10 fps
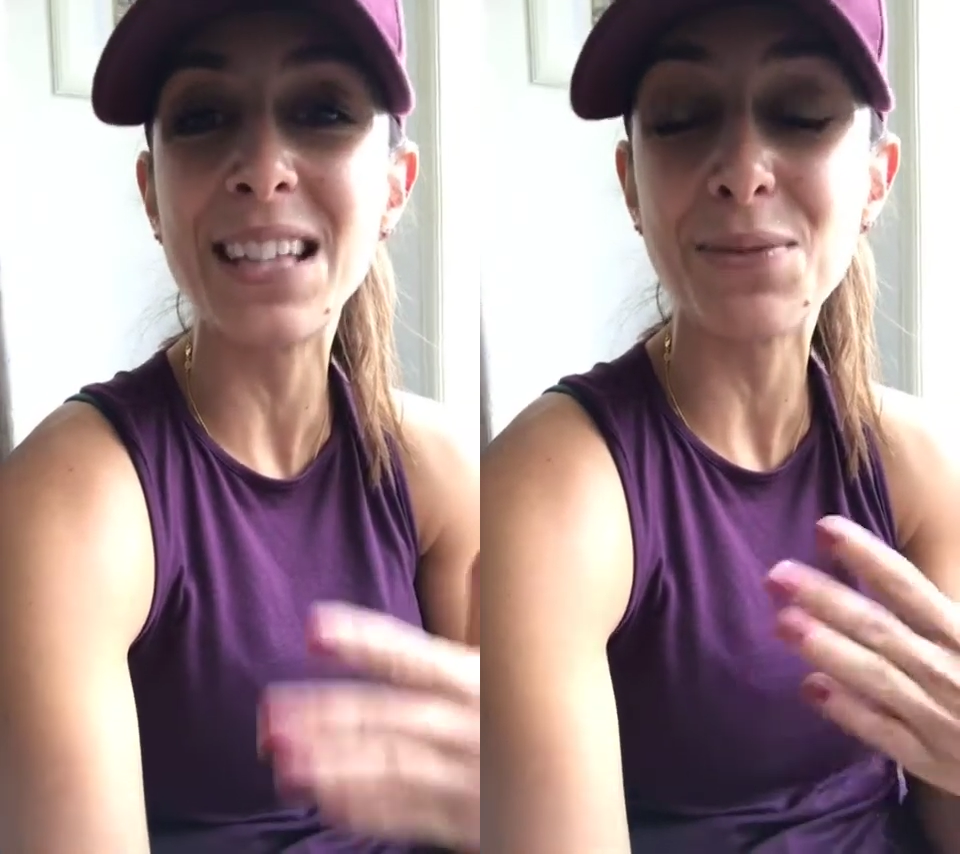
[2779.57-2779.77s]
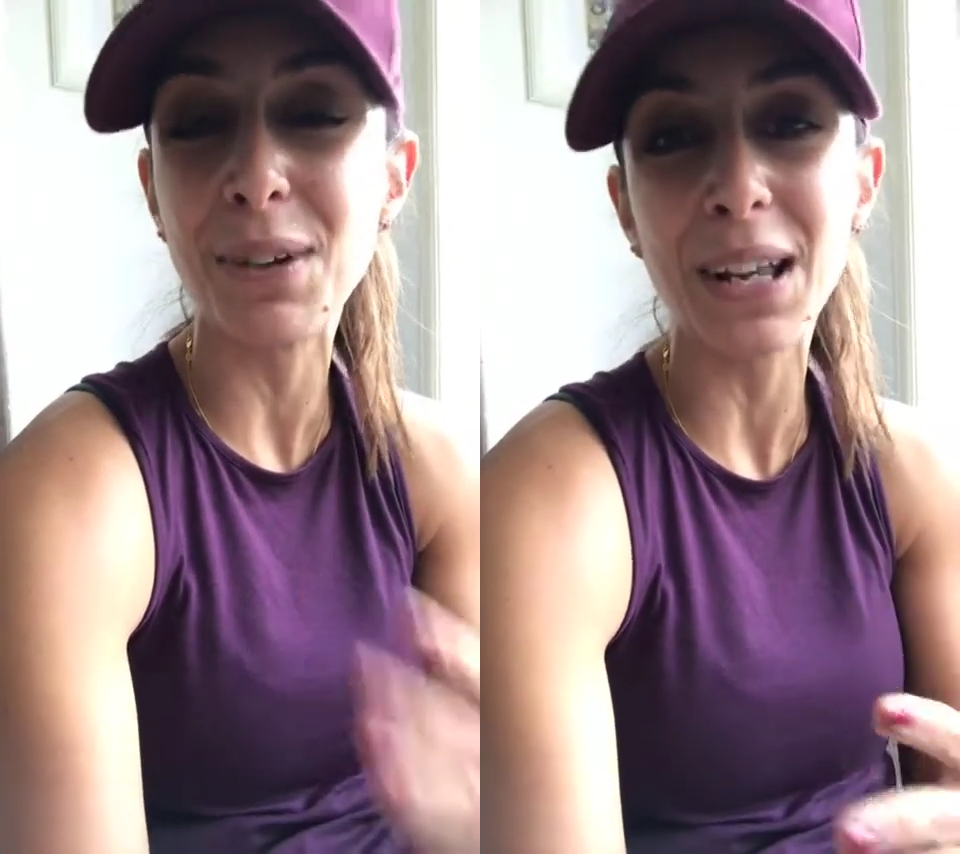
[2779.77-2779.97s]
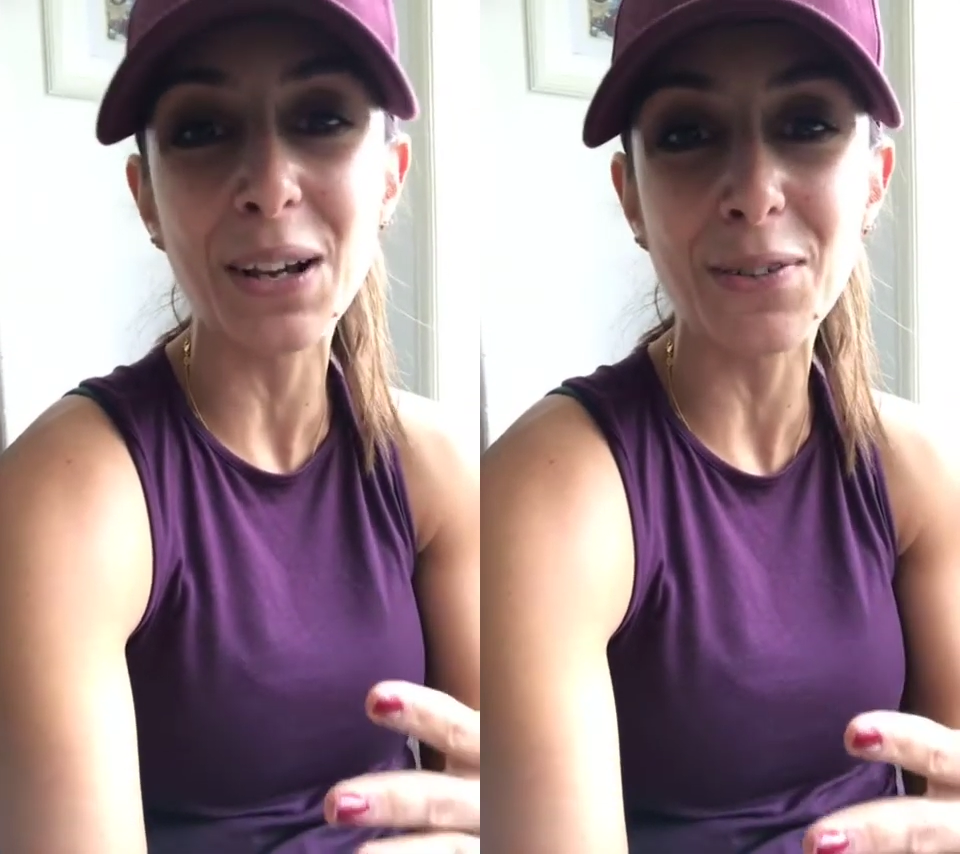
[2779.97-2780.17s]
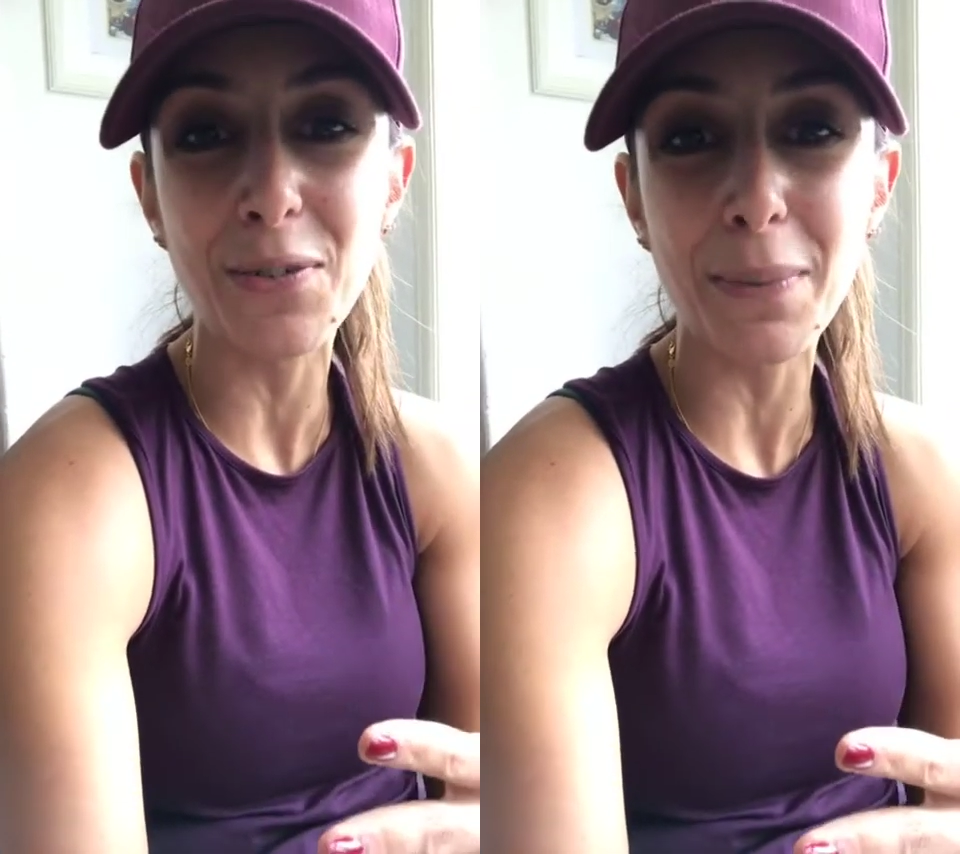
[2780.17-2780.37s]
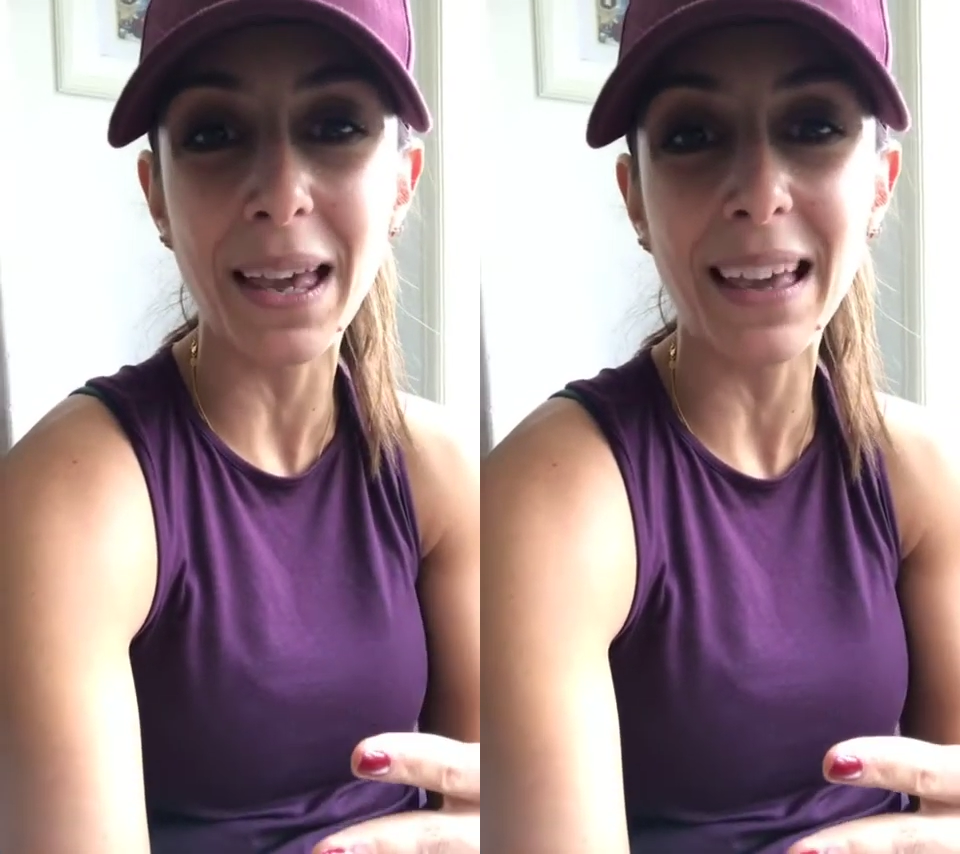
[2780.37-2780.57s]
it's really good
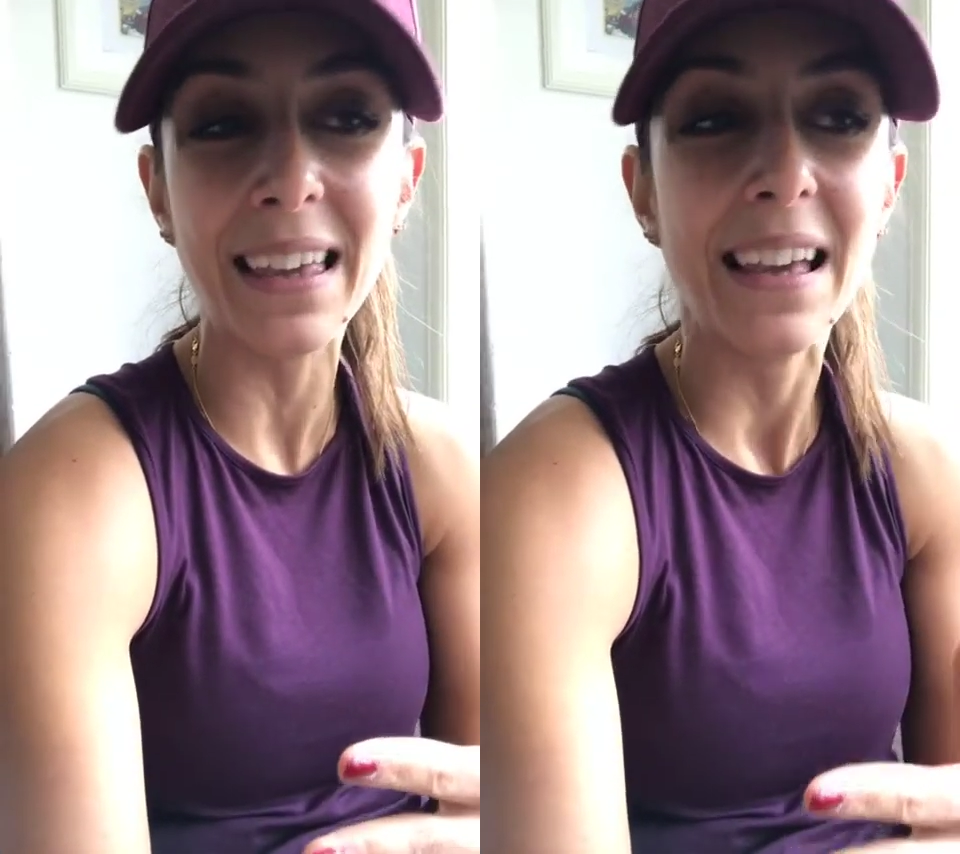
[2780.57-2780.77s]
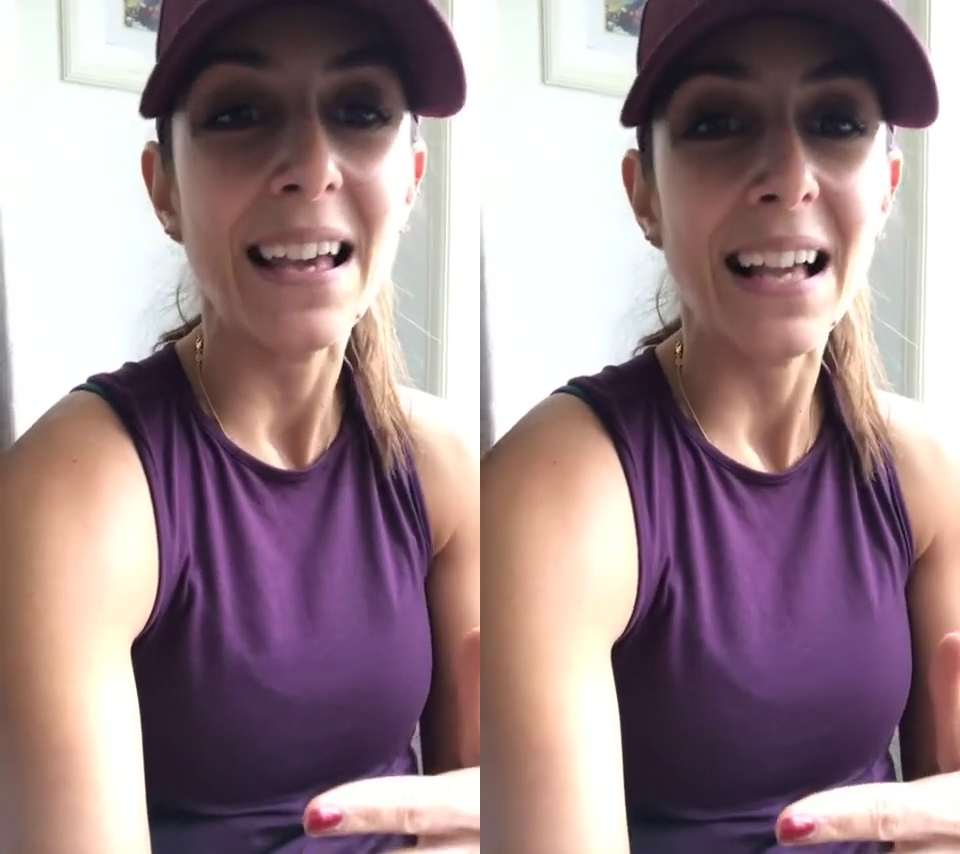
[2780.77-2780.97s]
for me,